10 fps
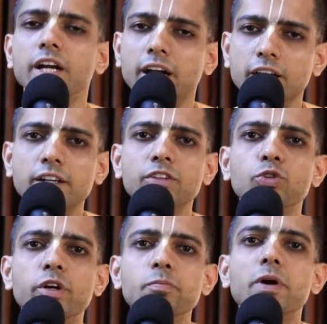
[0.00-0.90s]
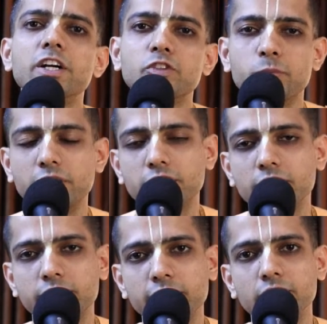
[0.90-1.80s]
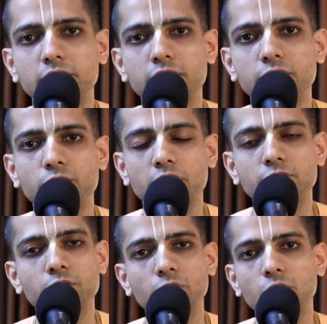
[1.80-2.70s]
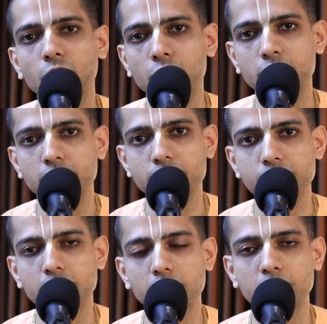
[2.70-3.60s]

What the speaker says: At least go and participate 10:30 or 11 o'clock onwards.